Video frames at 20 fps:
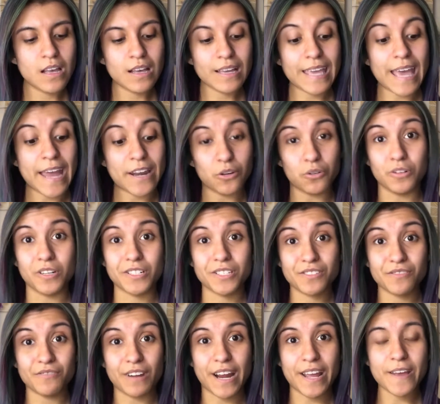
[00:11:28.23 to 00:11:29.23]

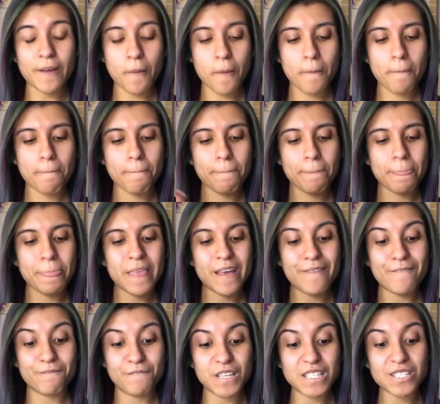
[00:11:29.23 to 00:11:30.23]
Categories, right?
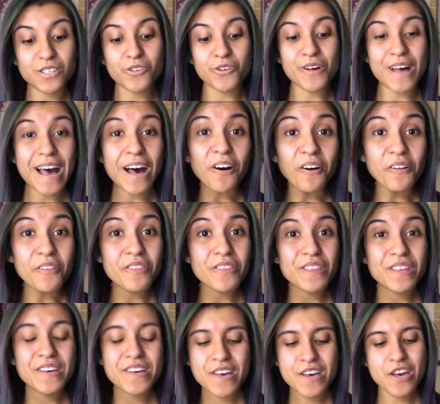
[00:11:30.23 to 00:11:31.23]
Physical
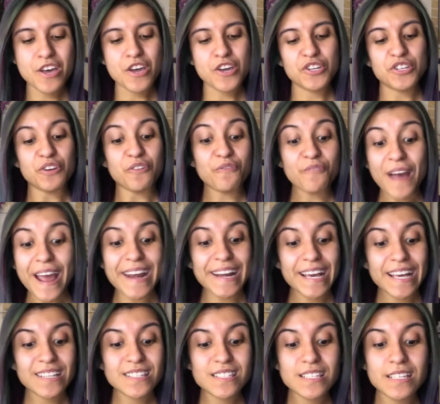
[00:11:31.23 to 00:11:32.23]
health, your
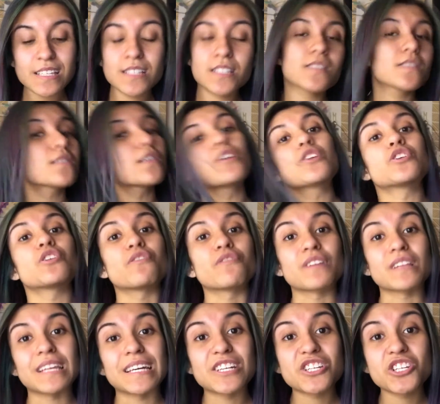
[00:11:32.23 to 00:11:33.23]
finances, your
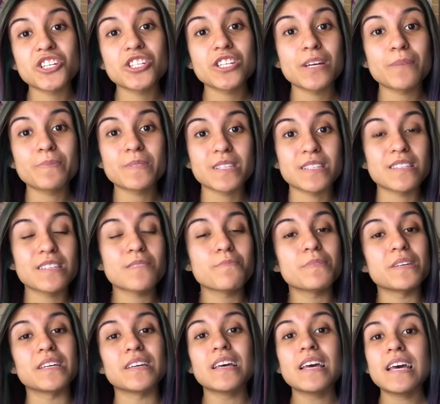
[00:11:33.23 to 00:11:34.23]
relationships. This could
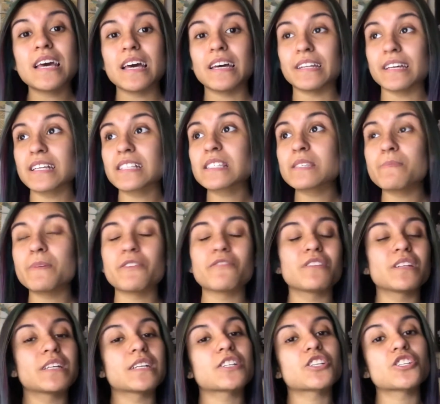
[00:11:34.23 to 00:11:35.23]
be an intimate
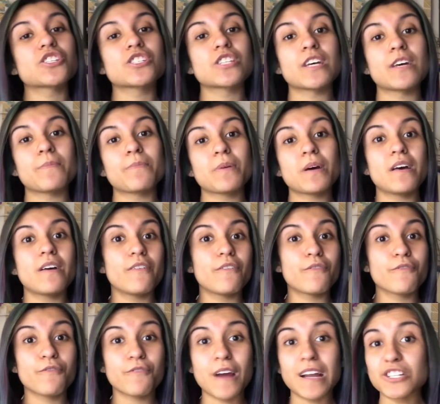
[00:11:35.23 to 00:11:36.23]
relationship,
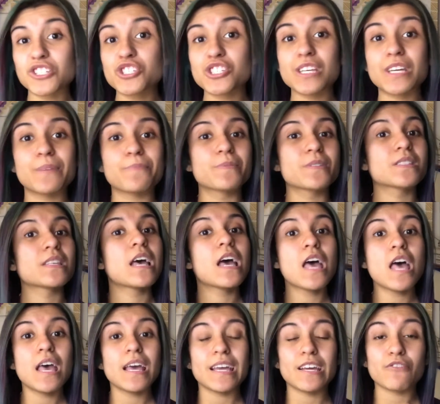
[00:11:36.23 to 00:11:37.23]
friendships,
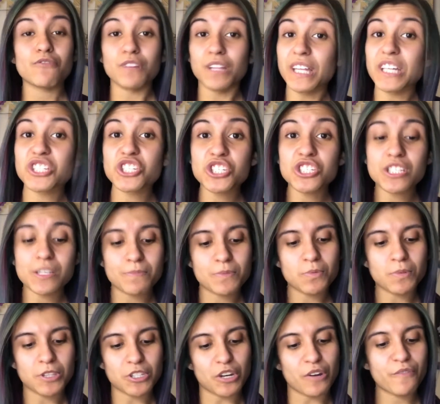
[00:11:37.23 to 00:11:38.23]

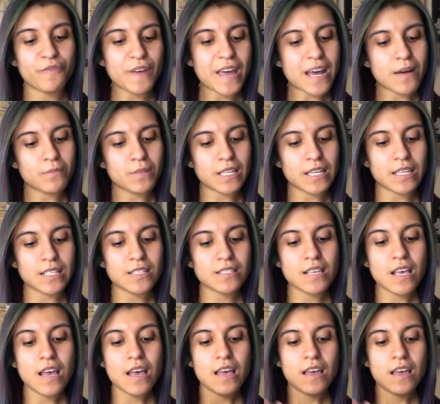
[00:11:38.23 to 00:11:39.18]
relationships with your families,